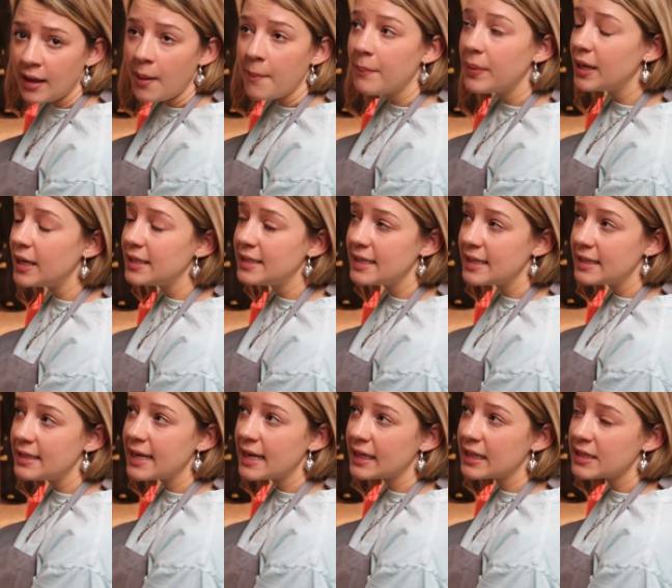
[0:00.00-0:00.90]
But it did
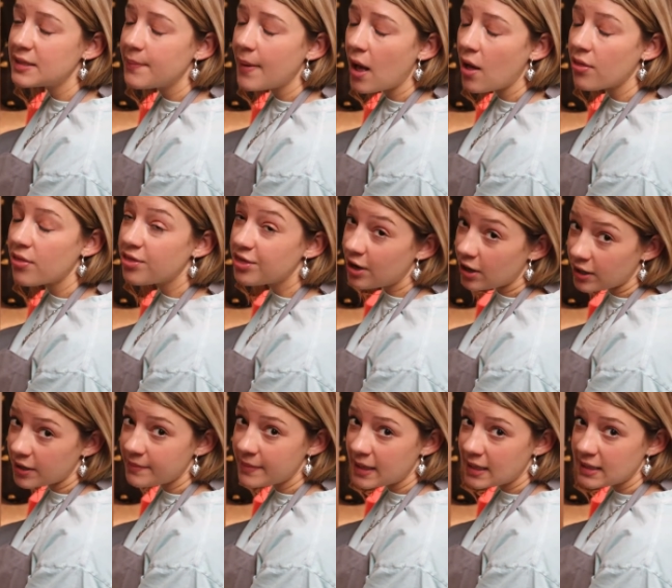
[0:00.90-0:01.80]
take us about 30
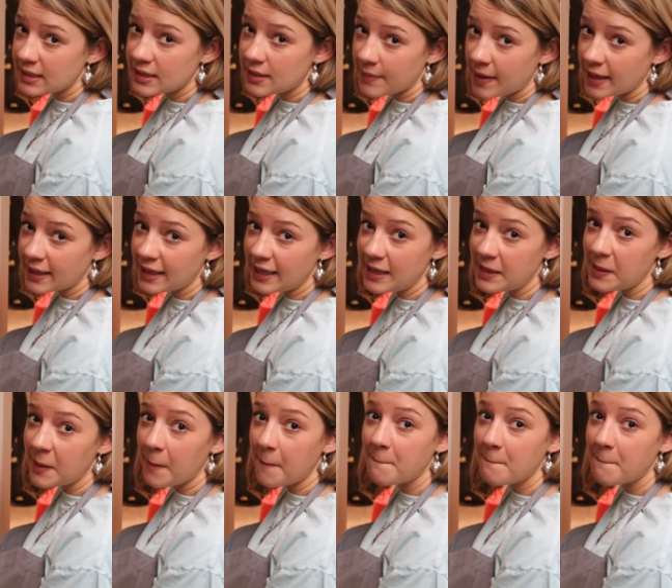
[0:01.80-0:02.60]
minutes to make it.